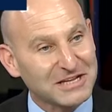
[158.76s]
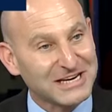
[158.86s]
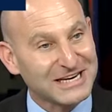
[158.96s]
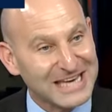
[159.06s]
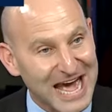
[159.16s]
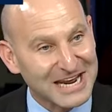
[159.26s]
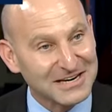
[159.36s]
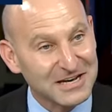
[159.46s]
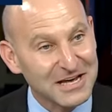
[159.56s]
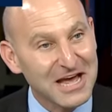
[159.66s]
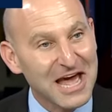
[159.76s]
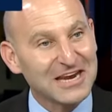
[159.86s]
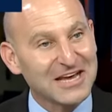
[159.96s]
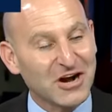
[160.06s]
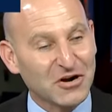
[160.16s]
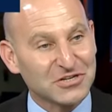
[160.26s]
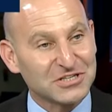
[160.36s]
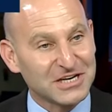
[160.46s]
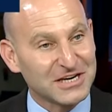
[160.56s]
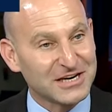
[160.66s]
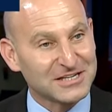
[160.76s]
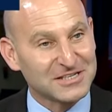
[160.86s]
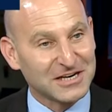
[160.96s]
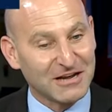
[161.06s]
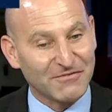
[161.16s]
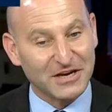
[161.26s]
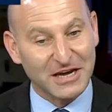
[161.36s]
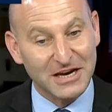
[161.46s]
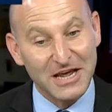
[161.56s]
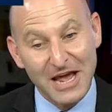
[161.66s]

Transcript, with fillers: it can get it. And again, Argentina is significant.